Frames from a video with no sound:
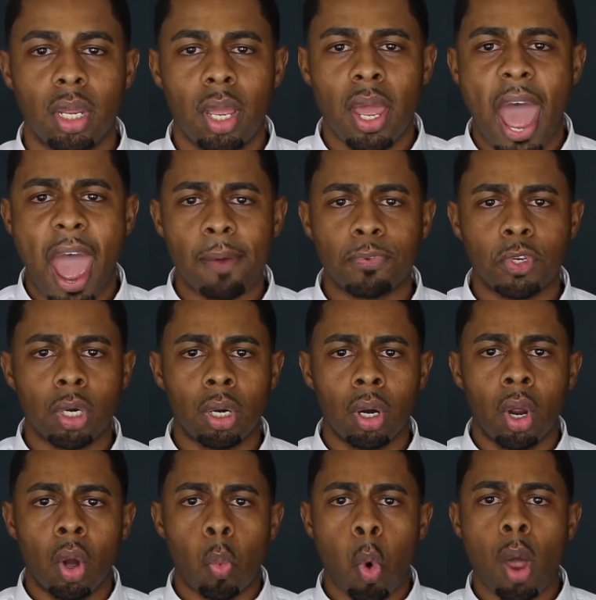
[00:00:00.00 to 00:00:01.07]
After
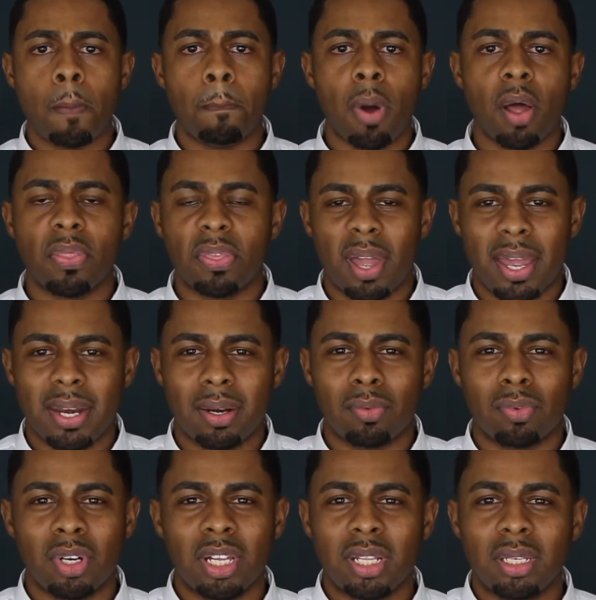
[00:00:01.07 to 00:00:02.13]
1 month, I didn't
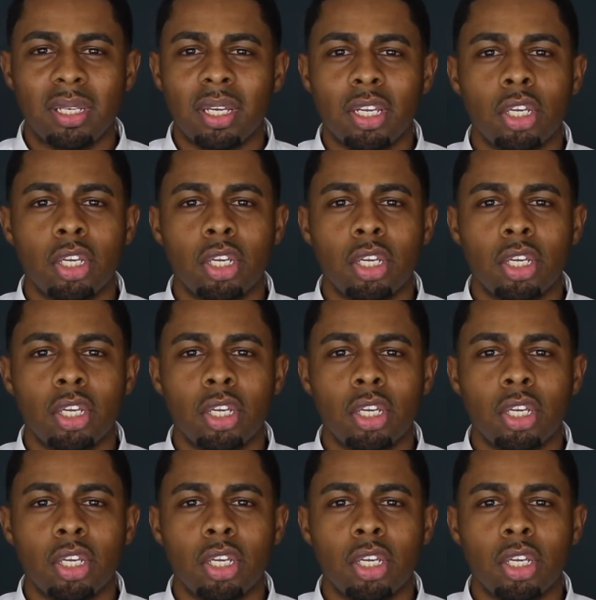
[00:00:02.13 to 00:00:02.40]
really,